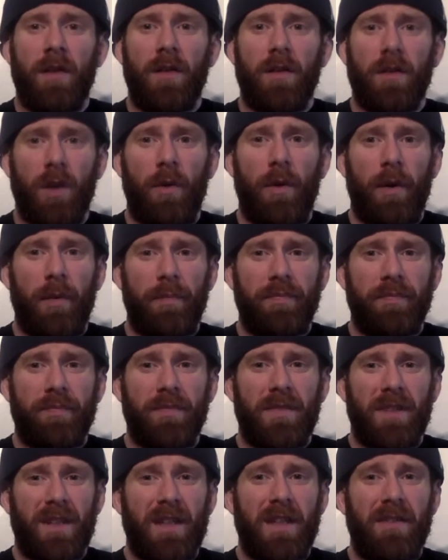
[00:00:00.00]
Go on,
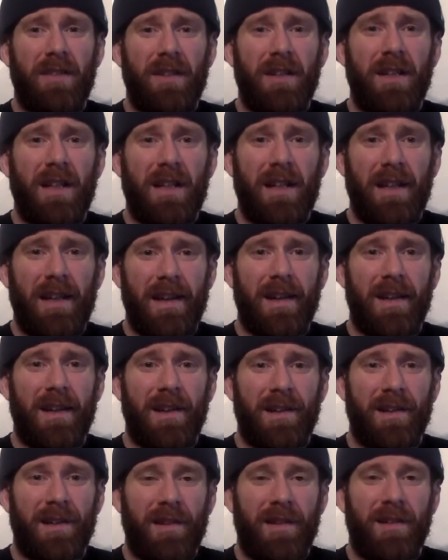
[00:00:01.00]
give it a click,
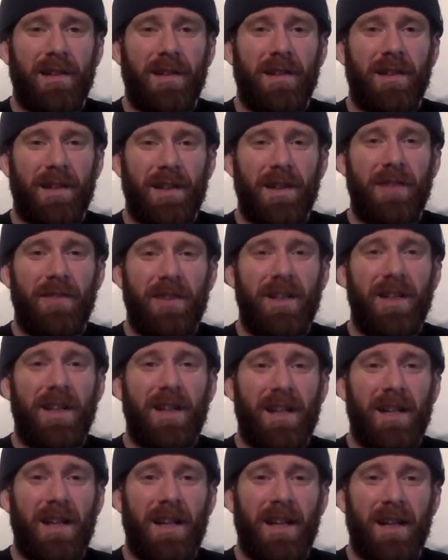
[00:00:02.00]
give it
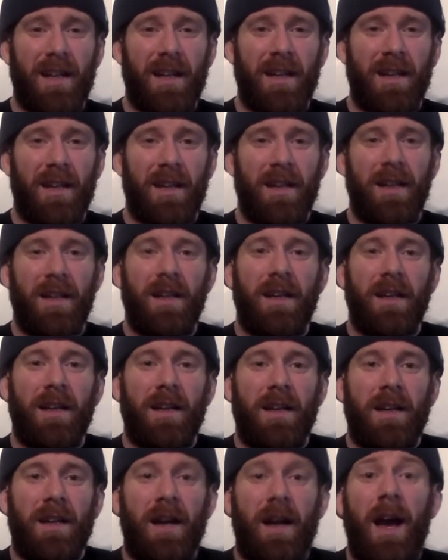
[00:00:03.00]
a click.
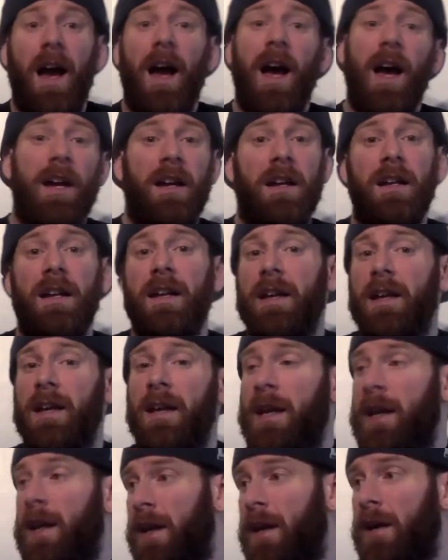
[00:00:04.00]
And click
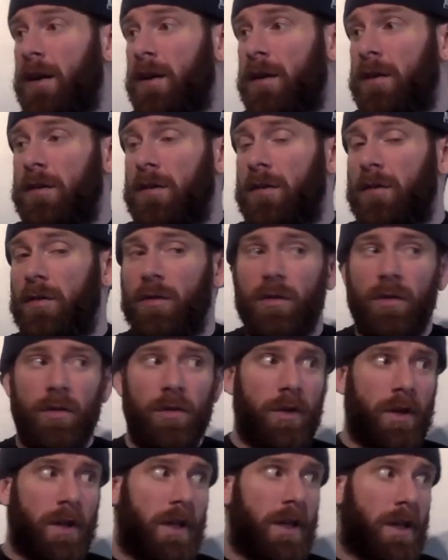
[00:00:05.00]
here
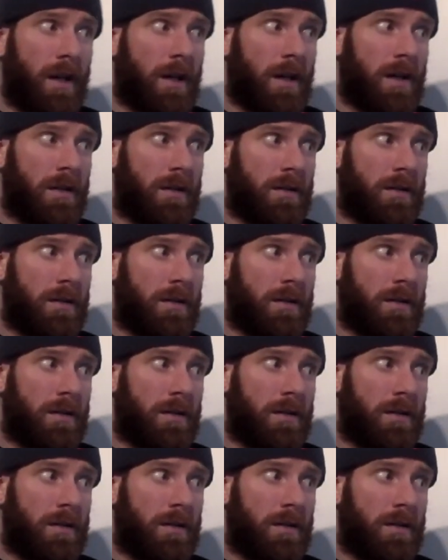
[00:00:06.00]
or here